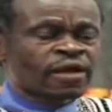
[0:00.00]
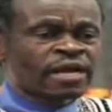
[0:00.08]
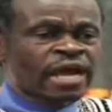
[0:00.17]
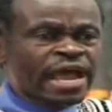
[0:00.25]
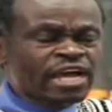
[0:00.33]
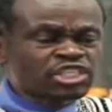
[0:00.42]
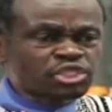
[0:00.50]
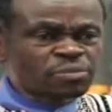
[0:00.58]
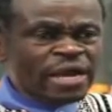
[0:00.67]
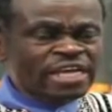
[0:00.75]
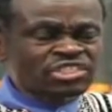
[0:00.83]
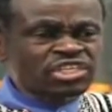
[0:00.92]
and I ask
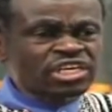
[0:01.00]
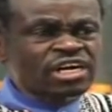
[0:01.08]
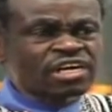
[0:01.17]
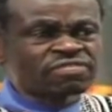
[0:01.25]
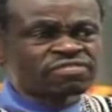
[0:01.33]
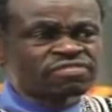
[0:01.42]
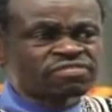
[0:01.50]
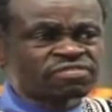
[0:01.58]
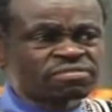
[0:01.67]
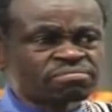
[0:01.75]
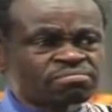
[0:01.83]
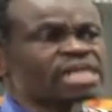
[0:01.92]

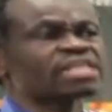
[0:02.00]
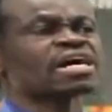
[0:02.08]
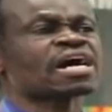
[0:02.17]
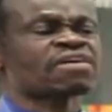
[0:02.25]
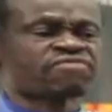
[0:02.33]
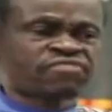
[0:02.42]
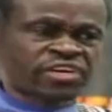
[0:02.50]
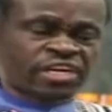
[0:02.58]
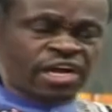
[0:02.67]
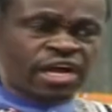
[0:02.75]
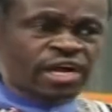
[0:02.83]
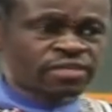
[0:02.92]
myself, Mother
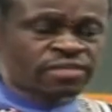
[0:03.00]
Africa,